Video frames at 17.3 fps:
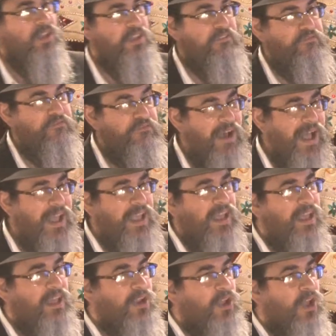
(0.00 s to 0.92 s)
the
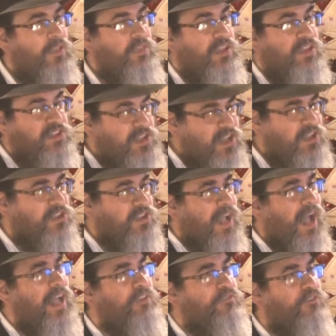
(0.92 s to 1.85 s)
fire and the
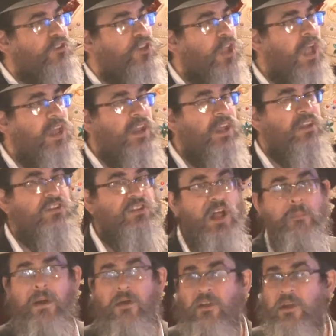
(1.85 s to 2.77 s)
ziskeit von Torah is somehow